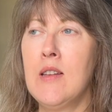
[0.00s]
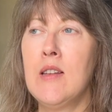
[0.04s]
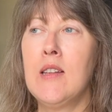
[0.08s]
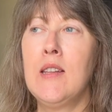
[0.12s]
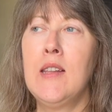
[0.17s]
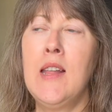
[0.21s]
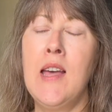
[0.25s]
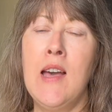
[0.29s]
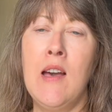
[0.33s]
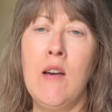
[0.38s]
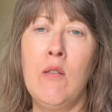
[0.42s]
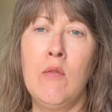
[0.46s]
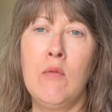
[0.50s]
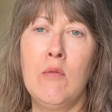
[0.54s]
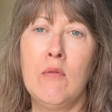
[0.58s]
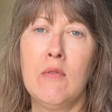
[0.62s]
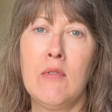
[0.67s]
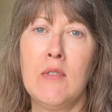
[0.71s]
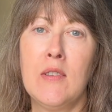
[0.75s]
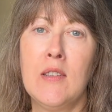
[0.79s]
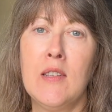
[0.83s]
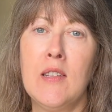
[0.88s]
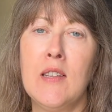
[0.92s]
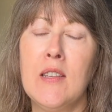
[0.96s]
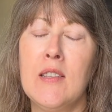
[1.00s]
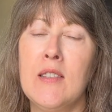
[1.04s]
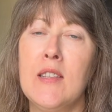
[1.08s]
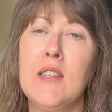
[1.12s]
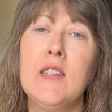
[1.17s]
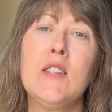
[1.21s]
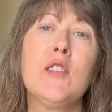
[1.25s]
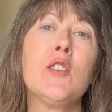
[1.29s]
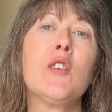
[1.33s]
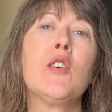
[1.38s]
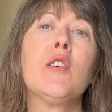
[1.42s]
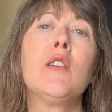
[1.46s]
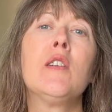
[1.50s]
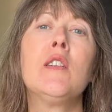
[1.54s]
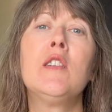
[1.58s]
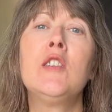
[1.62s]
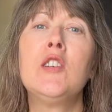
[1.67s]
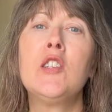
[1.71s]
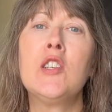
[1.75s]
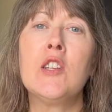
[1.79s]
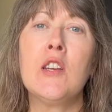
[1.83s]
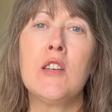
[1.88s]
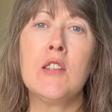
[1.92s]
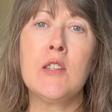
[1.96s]
Now, this could
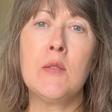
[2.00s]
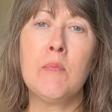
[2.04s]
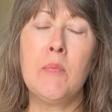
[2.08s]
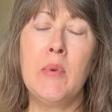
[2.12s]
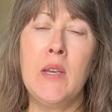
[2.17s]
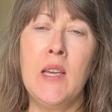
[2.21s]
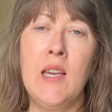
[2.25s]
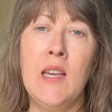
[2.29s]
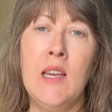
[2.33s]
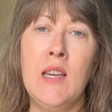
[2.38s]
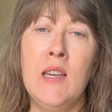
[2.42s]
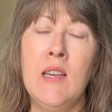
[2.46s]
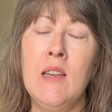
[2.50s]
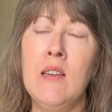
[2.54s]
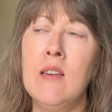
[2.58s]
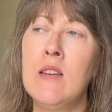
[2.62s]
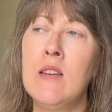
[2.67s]
just be